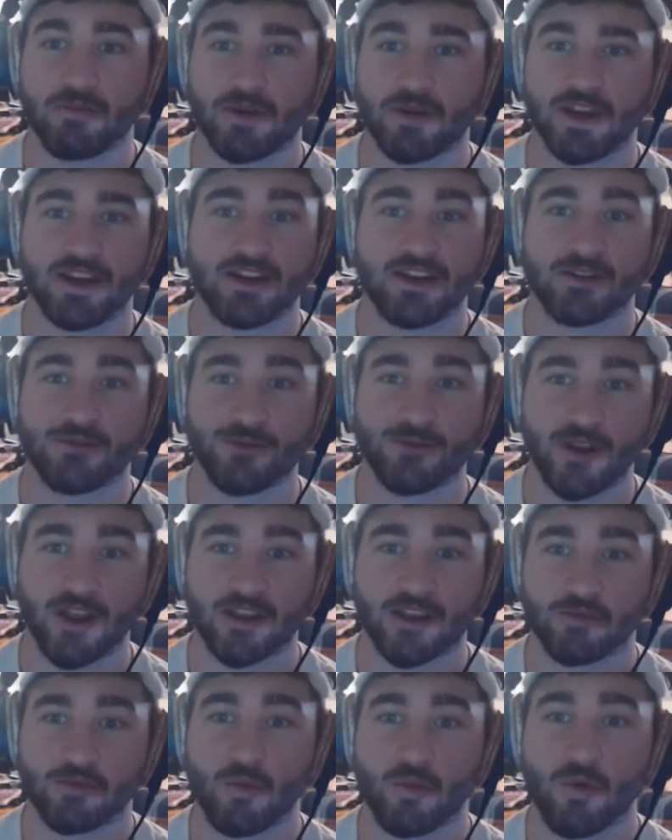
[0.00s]
but he didn't
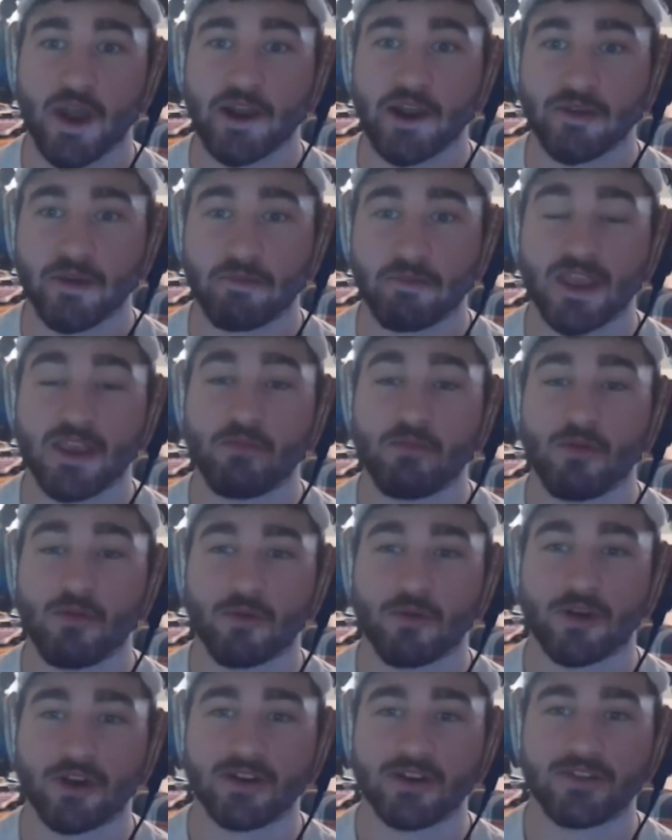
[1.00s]
realize where the people
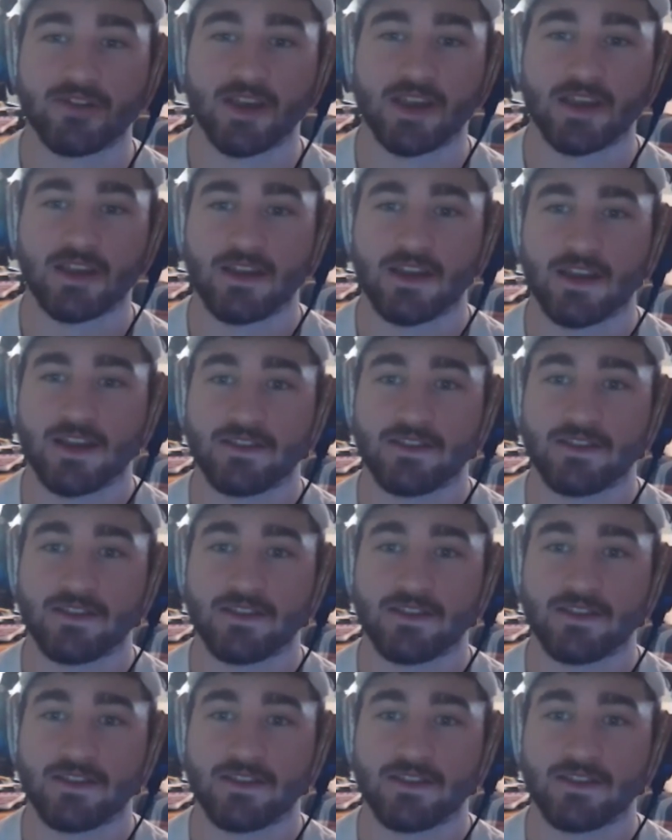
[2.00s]
were going to take it.